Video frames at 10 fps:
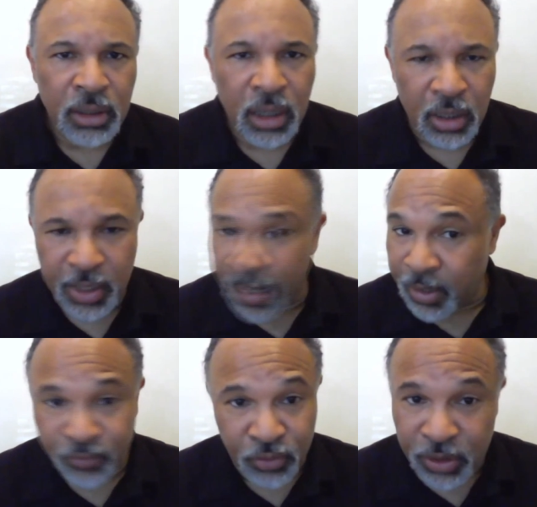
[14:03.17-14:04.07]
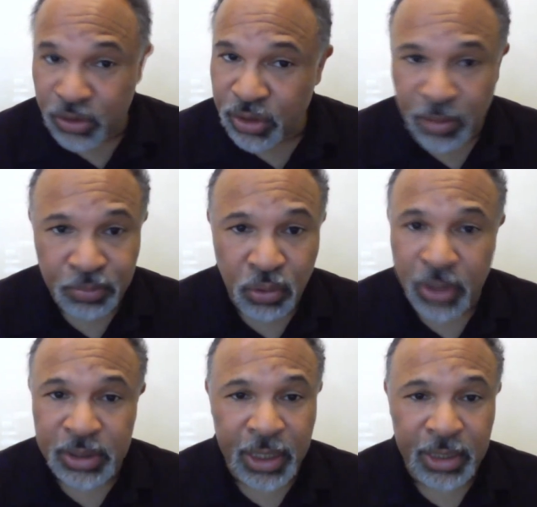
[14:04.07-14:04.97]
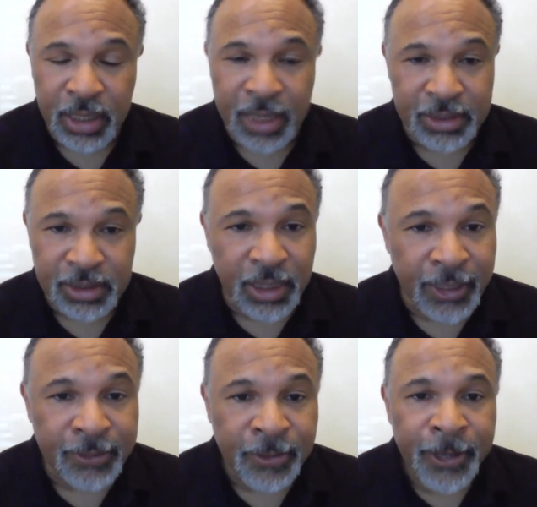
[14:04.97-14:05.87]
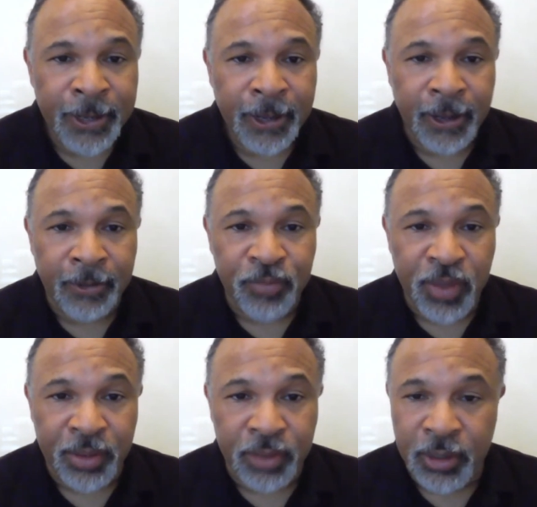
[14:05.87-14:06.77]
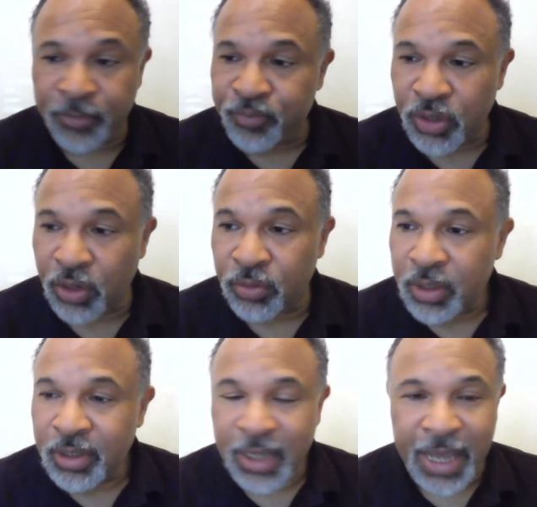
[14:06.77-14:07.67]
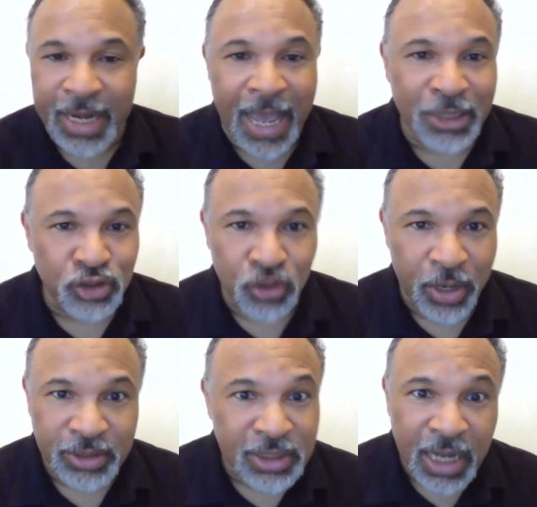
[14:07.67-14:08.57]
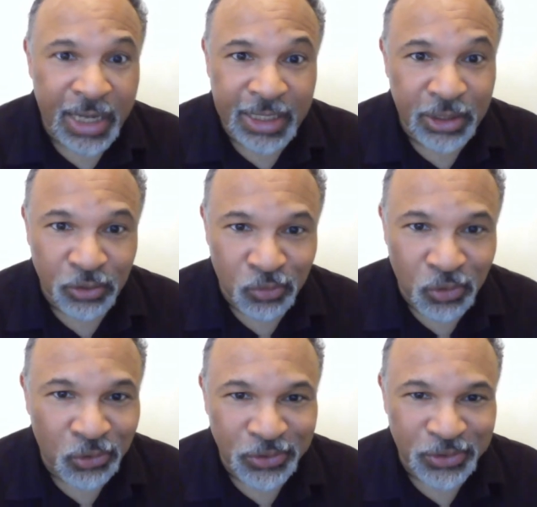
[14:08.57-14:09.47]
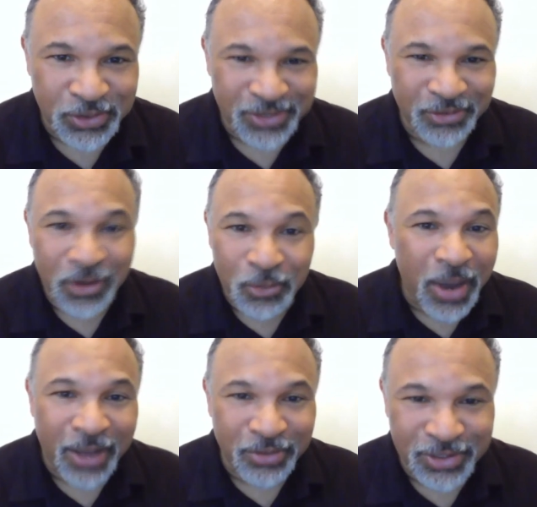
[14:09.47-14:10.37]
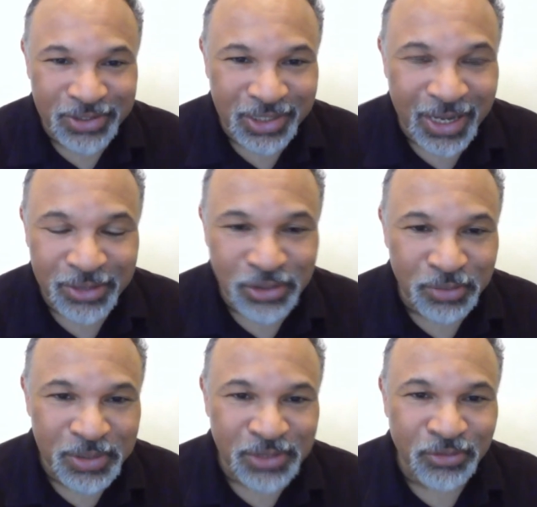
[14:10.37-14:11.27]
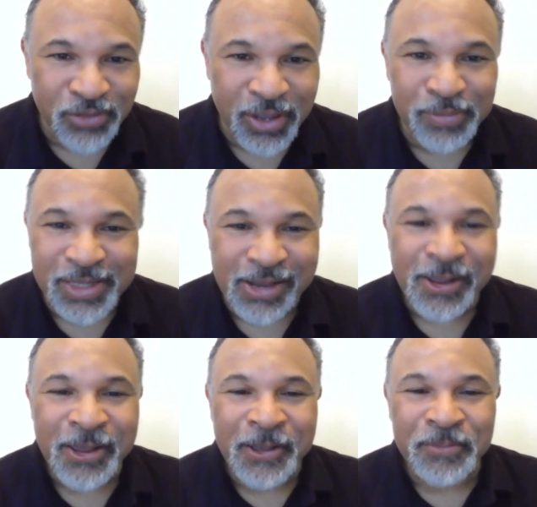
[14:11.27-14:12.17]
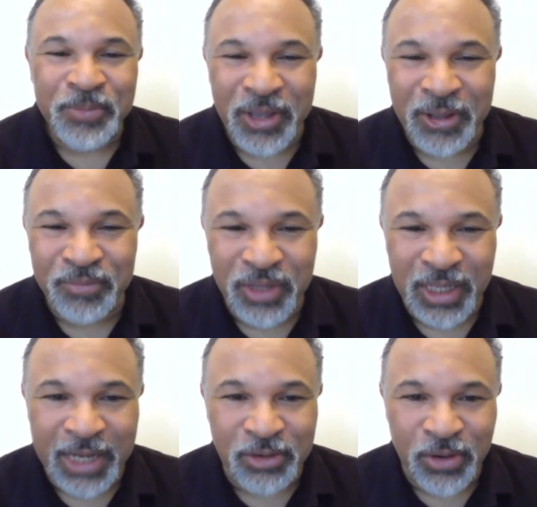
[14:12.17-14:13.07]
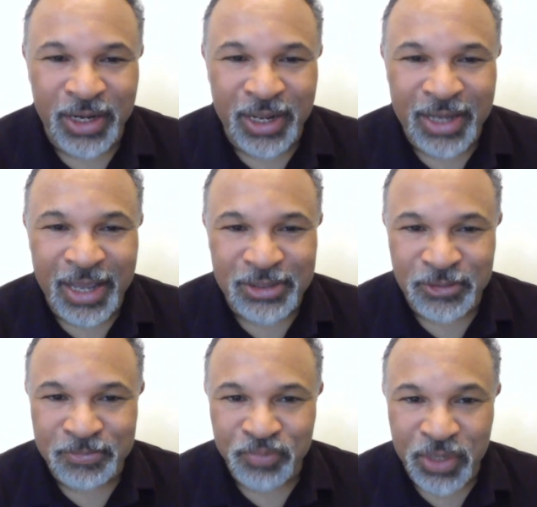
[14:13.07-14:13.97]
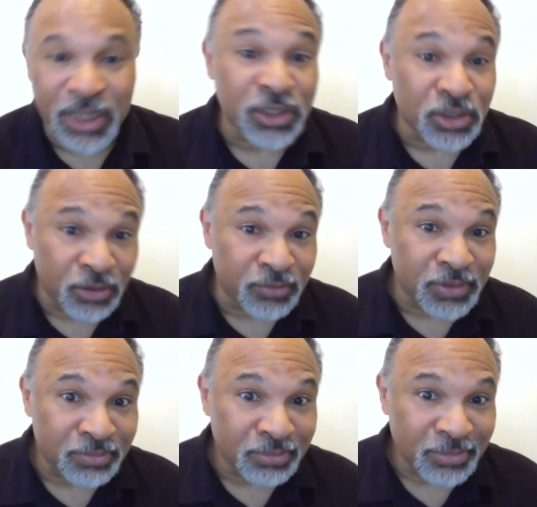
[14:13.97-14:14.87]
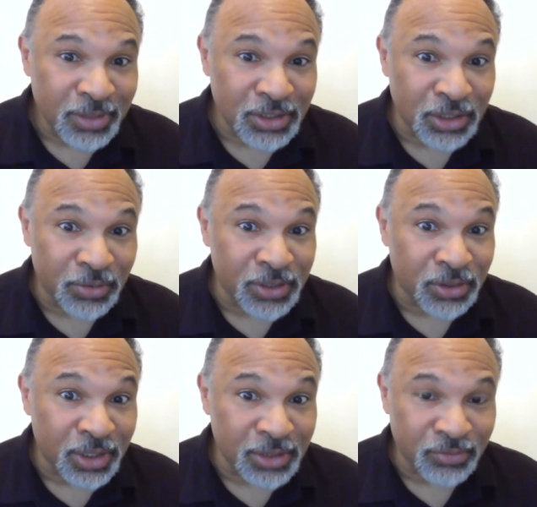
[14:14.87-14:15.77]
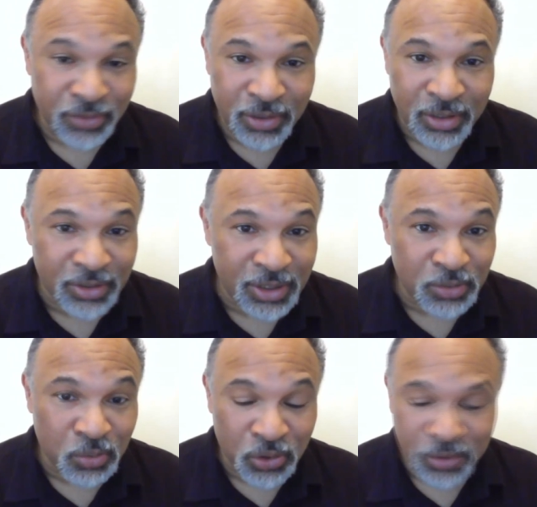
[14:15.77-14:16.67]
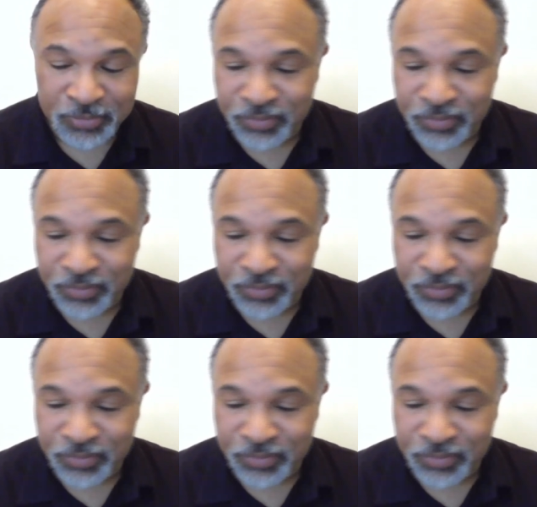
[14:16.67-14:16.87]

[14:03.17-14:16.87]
Again, if you're interested in Poitier, you got to see it. Ed Asner has a tiny little role, and you go, "Oh wow, there's the guy who's going to be so famous." The late great Ed Asner. He deserves a series on his work.